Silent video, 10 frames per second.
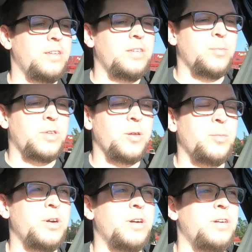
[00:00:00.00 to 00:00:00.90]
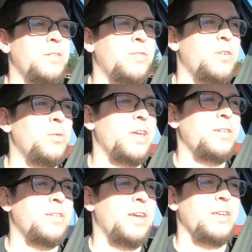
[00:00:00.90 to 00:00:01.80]
September of
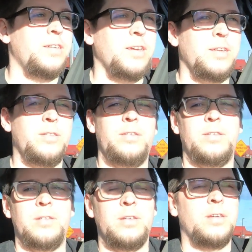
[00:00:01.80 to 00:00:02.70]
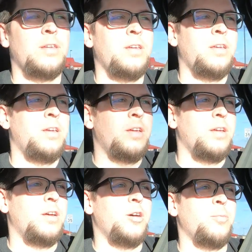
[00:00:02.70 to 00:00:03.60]
2018.
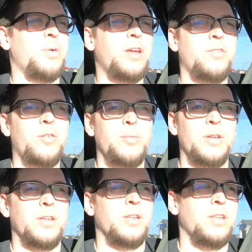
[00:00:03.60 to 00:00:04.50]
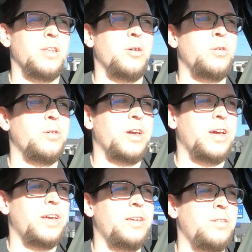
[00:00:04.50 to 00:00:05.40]
Bought it from a local
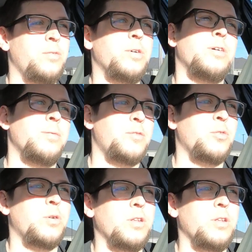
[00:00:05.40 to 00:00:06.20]
guy, well, sort of